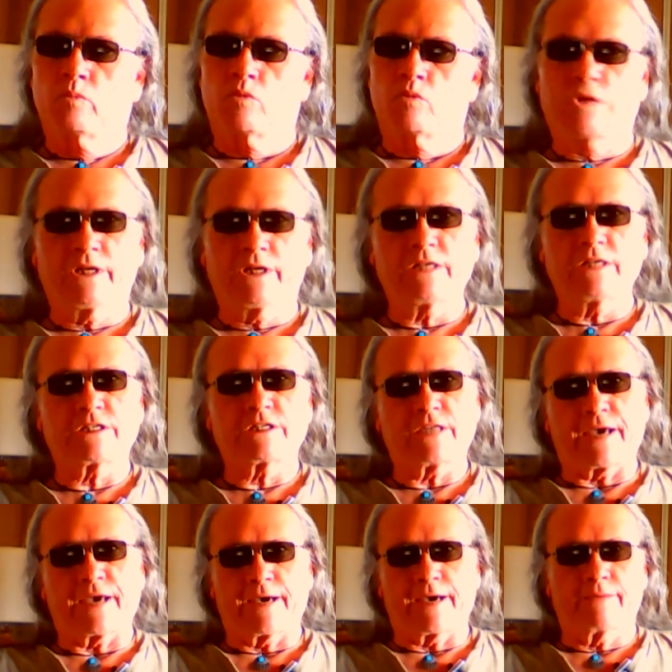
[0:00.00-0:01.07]
release
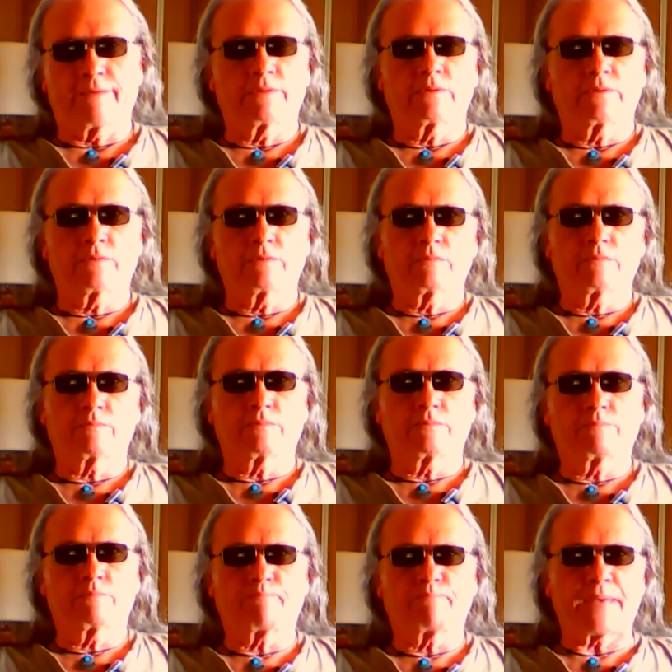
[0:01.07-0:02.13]
that.
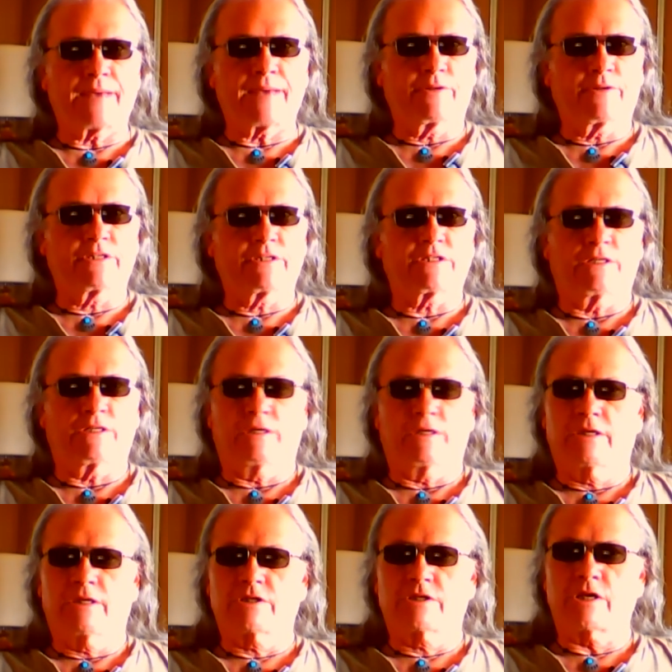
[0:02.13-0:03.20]
Balance it. It's